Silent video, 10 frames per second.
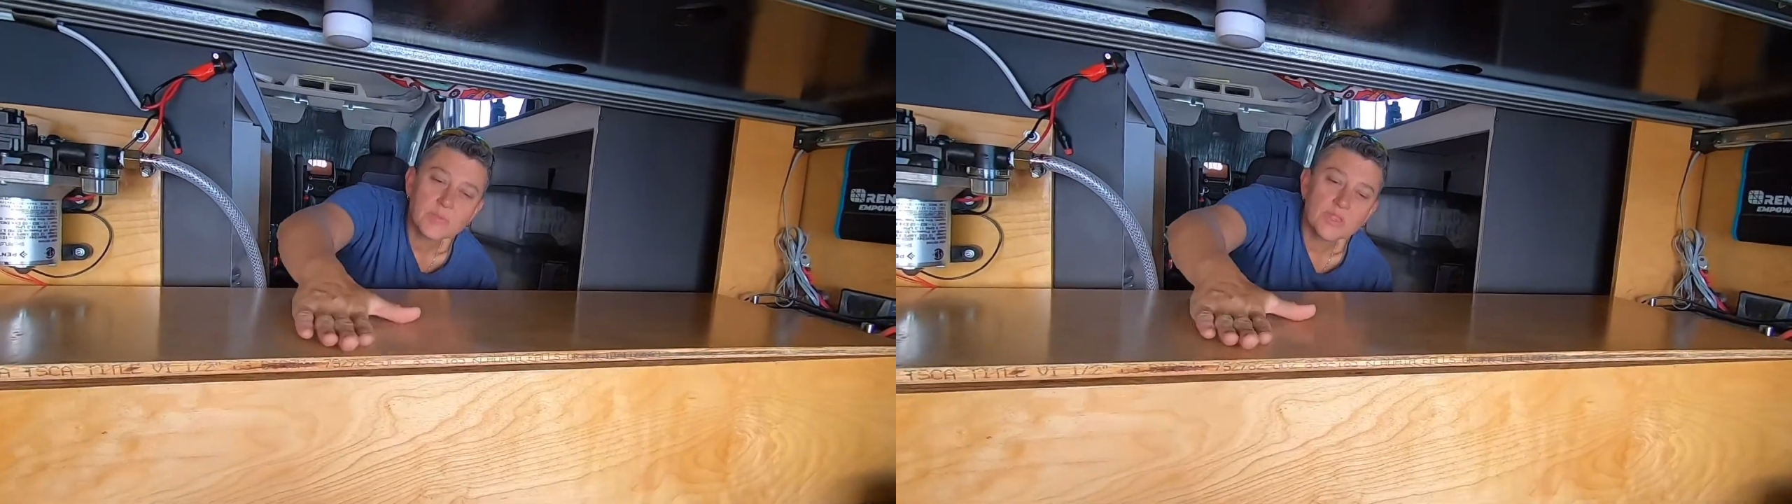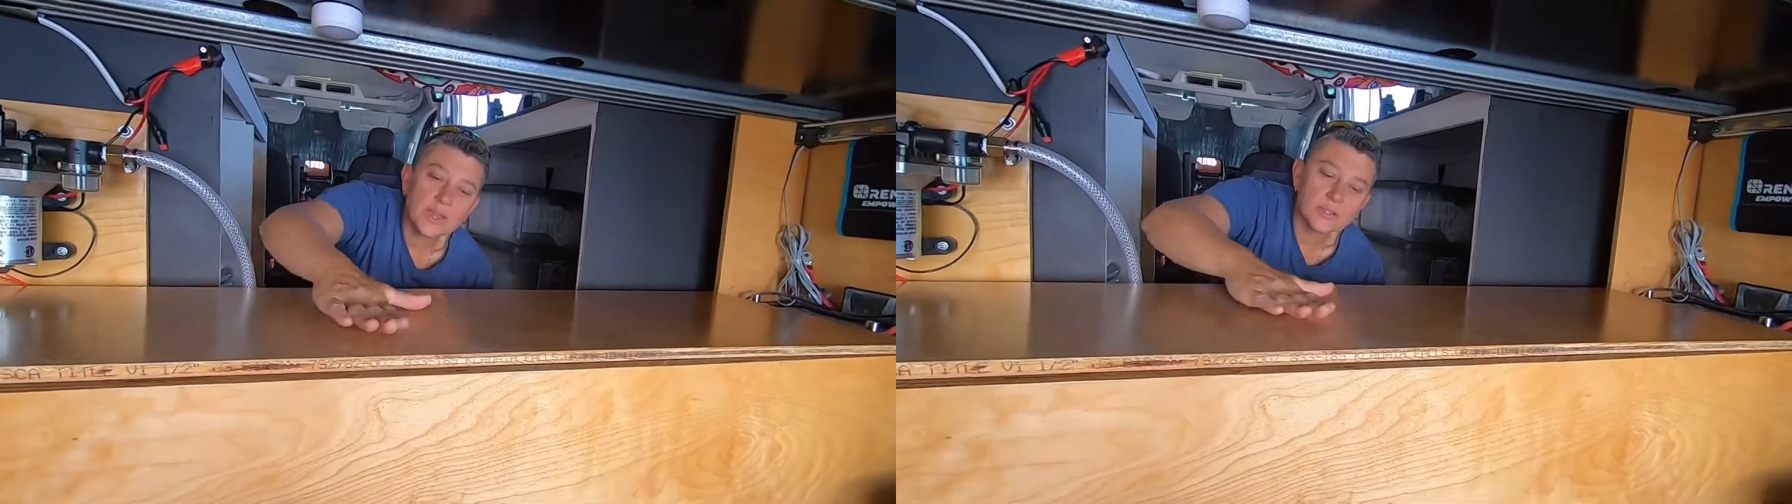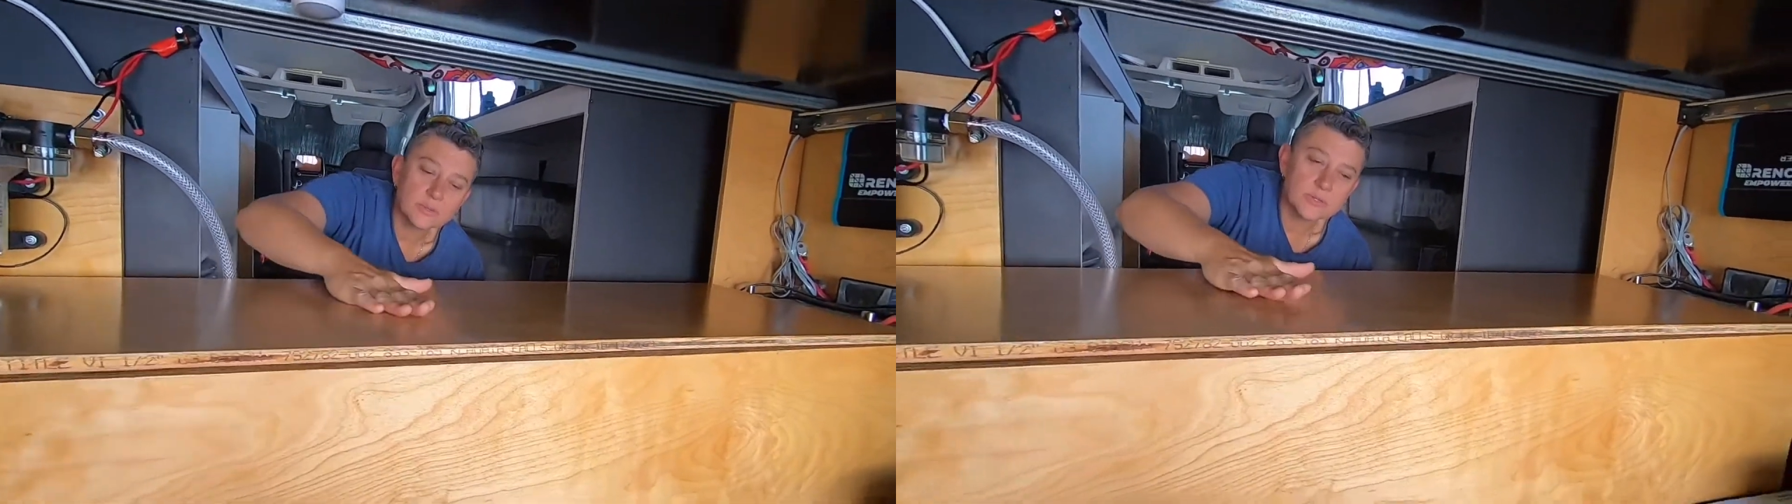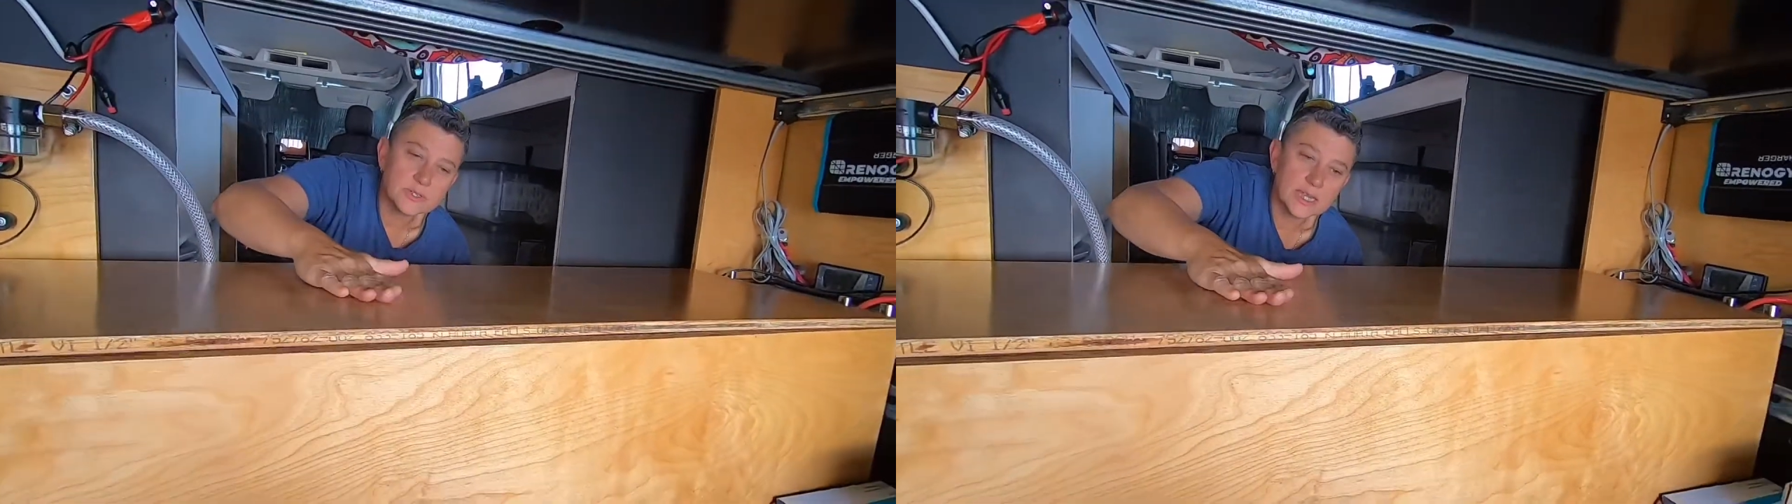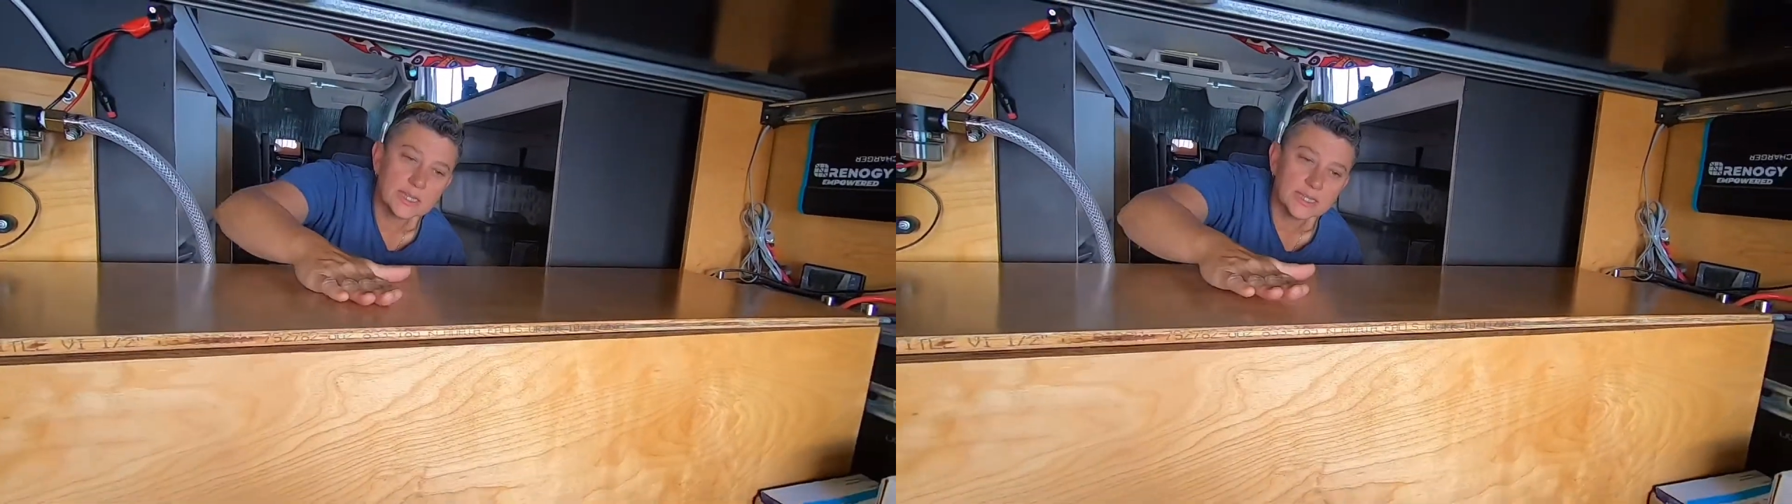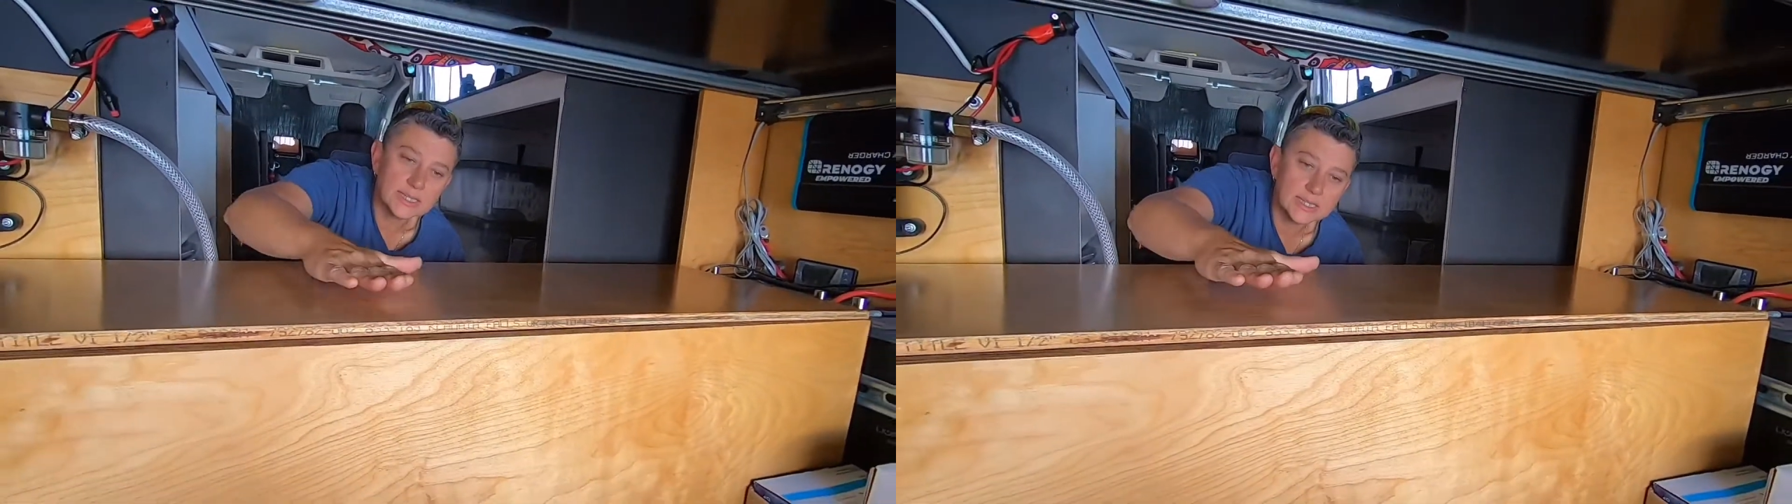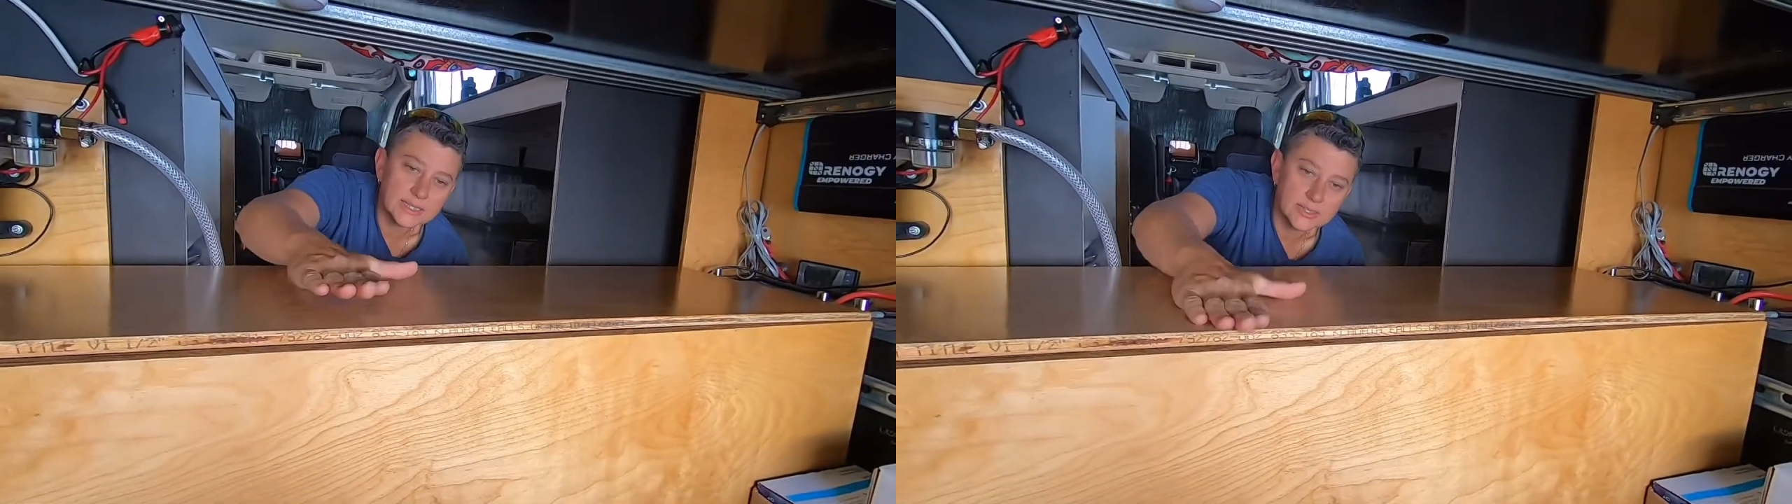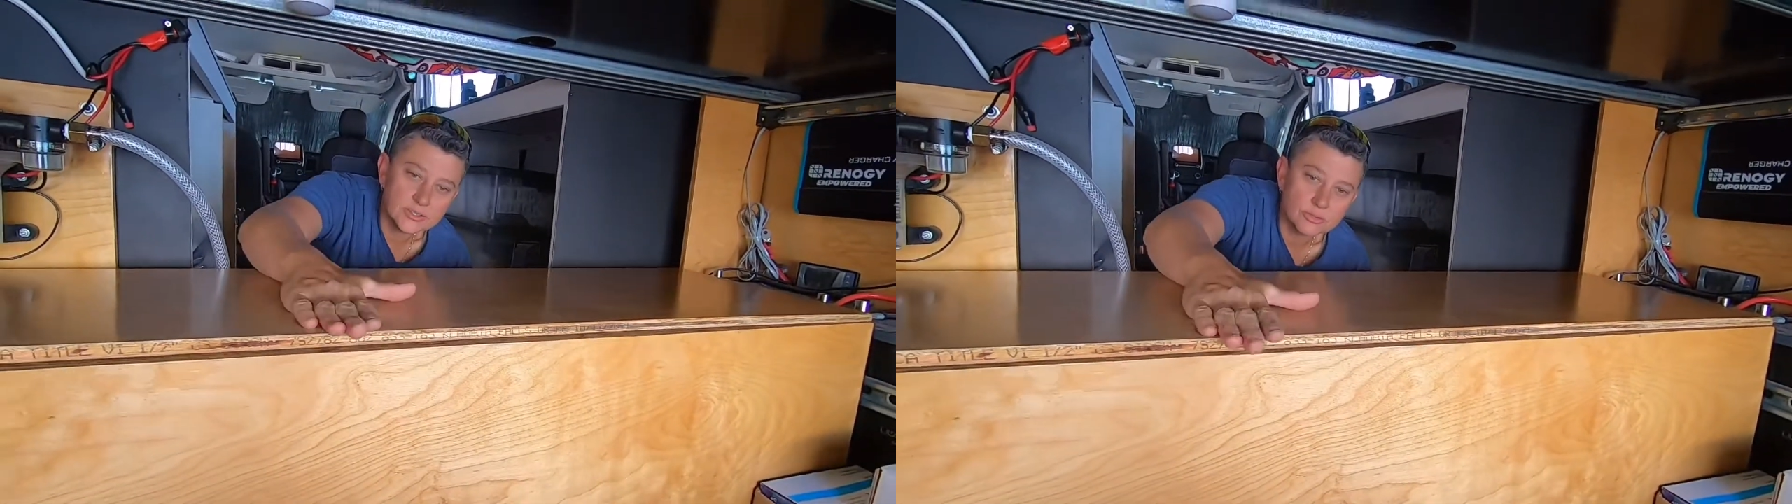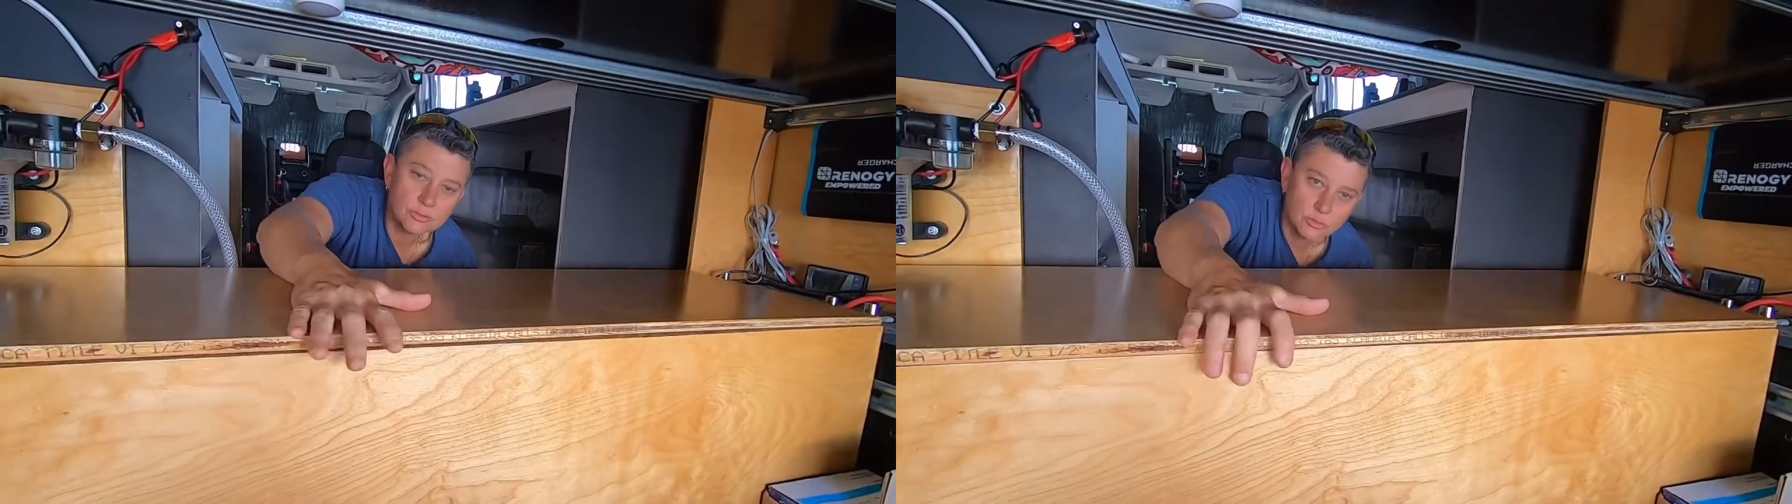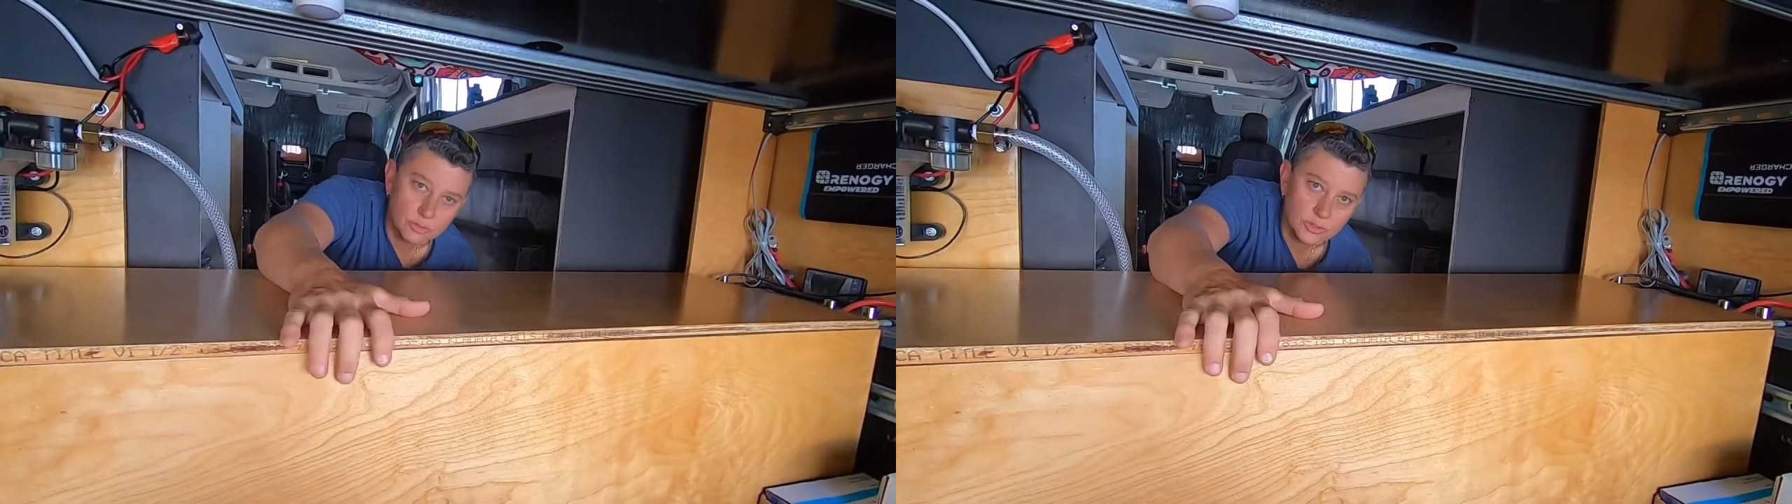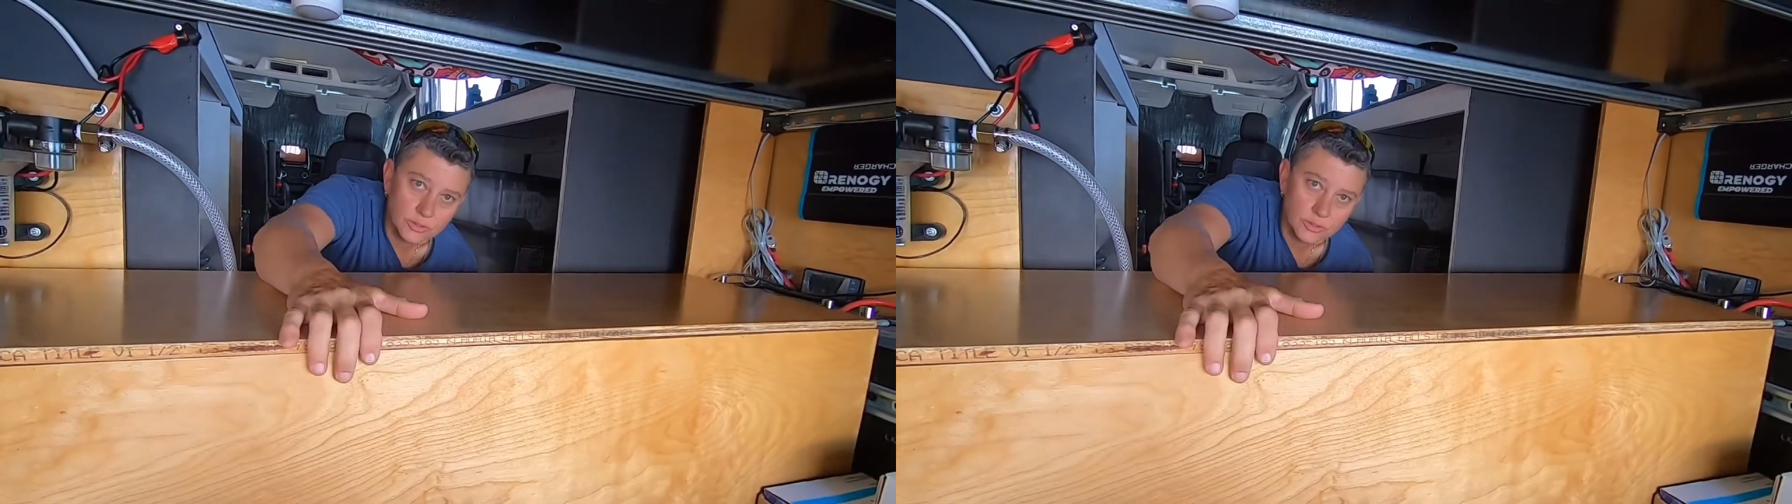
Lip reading: That's what I was gonna say. It is truly